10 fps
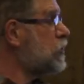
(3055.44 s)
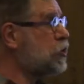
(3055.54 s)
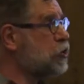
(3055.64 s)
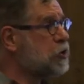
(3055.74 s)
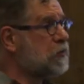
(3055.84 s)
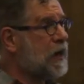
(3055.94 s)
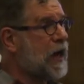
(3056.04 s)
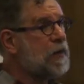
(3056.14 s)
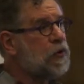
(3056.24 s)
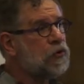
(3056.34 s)
you should be
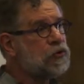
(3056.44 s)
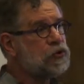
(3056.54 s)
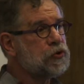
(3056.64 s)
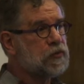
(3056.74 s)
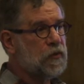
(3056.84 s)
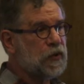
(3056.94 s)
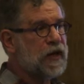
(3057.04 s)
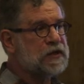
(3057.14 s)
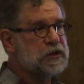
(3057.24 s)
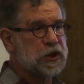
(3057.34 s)
able to
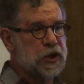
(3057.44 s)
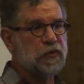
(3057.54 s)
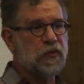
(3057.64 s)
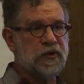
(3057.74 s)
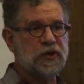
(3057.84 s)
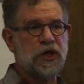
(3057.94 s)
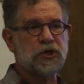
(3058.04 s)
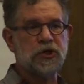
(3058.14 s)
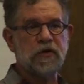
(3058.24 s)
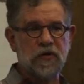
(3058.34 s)
replace the
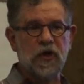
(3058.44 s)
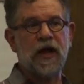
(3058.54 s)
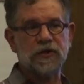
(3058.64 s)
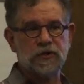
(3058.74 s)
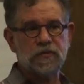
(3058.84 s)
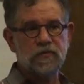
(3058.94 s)
implementation of a class.